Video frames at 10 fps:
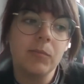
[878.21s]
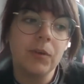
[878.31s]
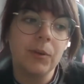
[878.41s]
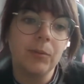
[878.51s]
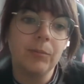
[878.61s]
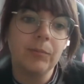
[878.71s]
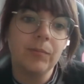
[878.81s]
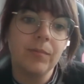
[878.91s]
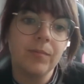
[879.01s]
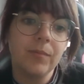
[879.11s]
But
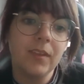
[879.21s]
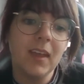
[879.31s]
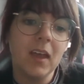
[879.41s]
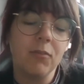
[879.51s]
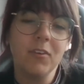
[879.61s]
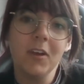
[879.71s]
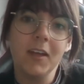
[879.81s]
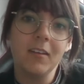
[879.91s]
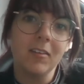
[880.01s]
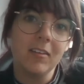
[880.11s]
yeah, I feel
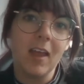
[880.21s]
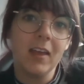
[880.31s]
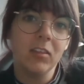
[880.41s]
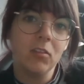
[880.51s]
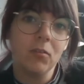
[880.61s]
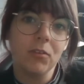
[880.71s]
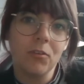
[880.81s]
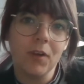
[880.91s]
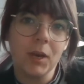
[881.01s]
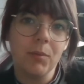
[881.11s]
like that answer was
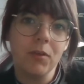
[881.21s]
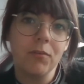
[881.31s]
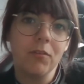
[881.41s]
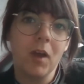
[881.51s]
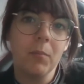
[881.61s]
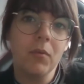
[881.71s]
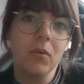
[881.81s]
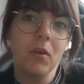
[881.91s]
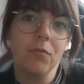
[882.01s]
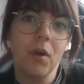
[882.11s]
quite a bit of a
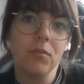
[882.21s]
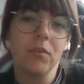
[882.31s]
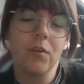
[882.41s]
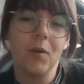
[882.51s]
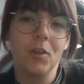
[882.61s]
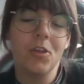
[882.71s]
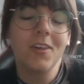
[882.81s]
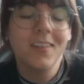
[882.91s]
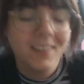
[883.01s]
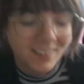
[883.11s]
ramble around the
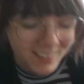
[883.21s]
question.